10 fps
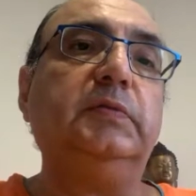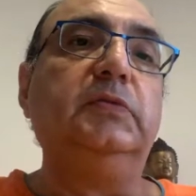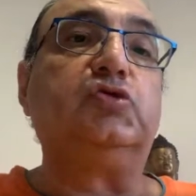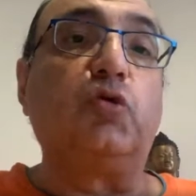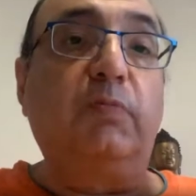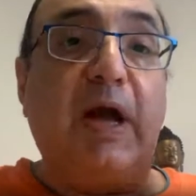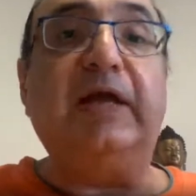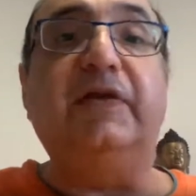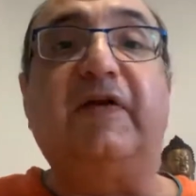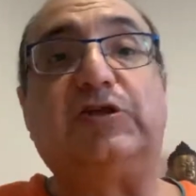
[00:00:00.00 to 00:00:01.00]
So my
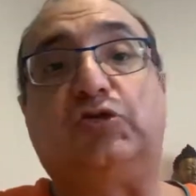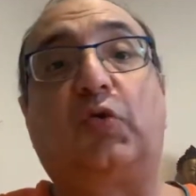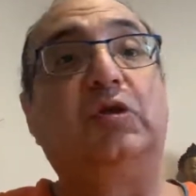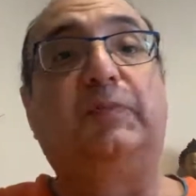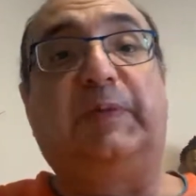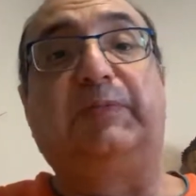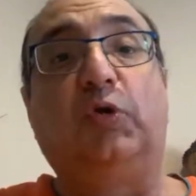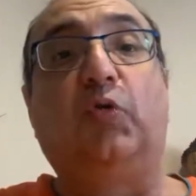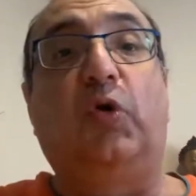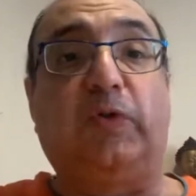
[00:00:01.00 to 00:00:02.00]
advice to all the people
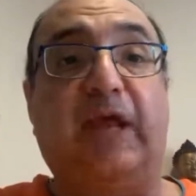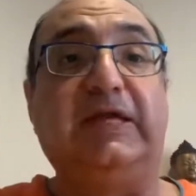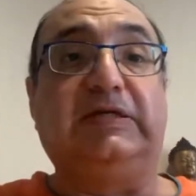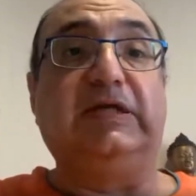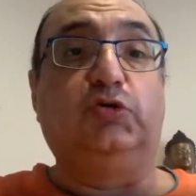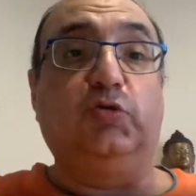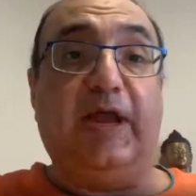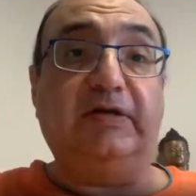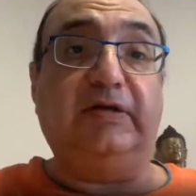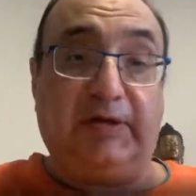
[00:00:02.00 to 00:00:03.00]
who want to enter into
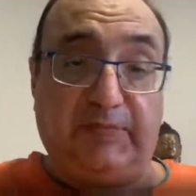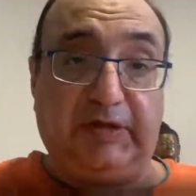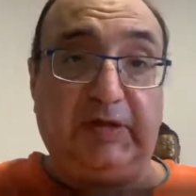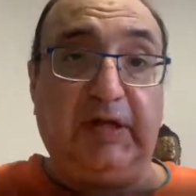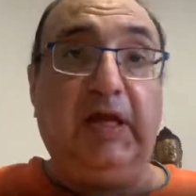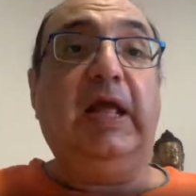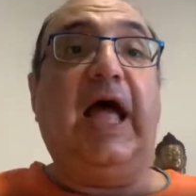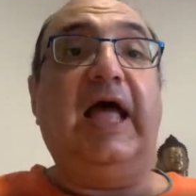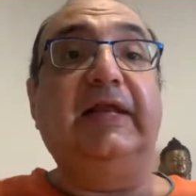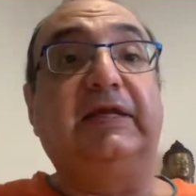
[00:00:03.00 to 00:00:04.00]
entertainment,
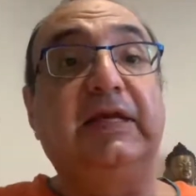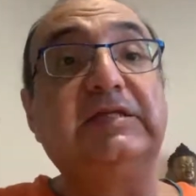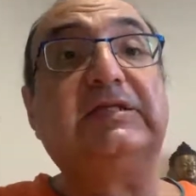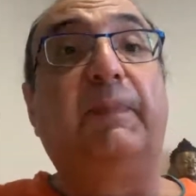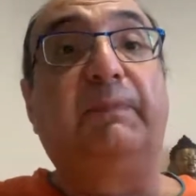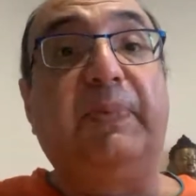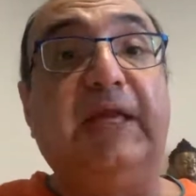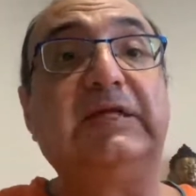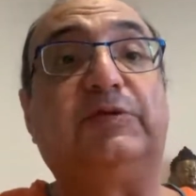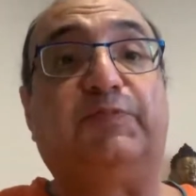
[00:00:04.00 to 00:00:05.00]
and it is the
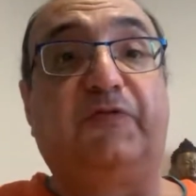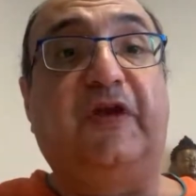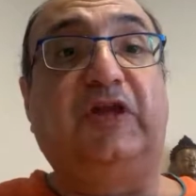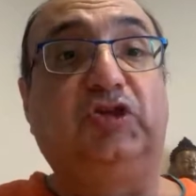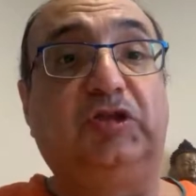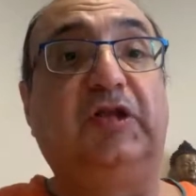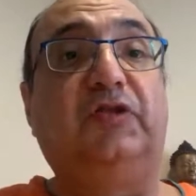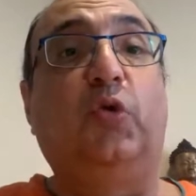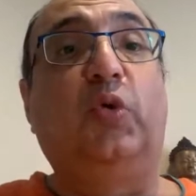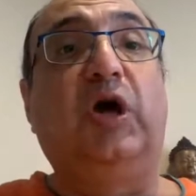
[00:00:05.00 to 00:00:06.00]
biggest profession in
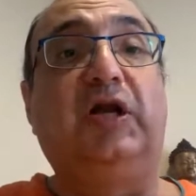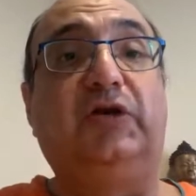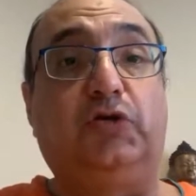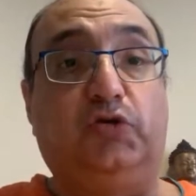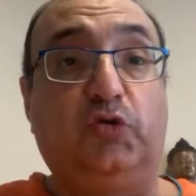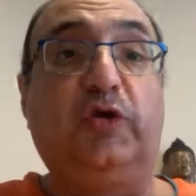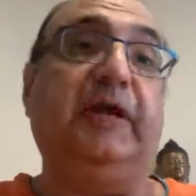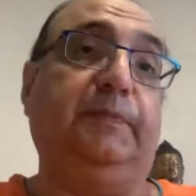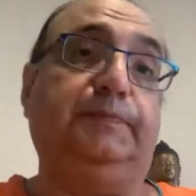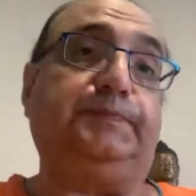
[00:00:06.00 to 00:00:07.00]
the world today,